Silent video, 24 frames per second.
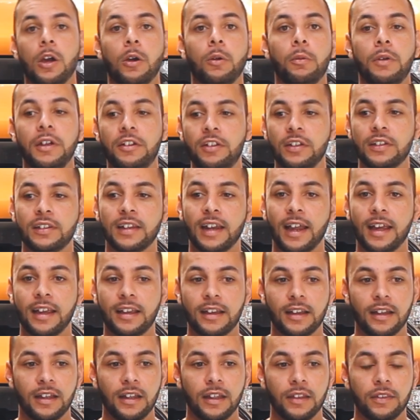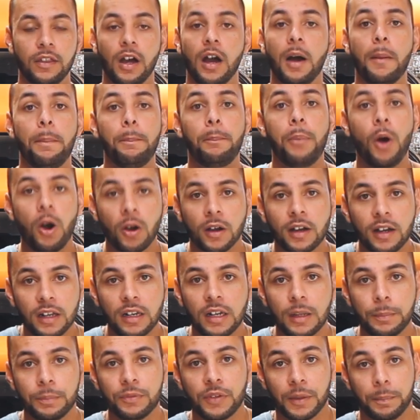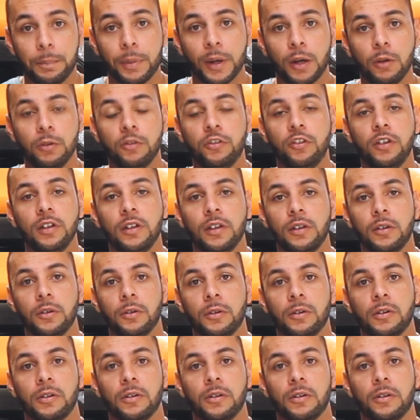which is like the apocalypse approaching you.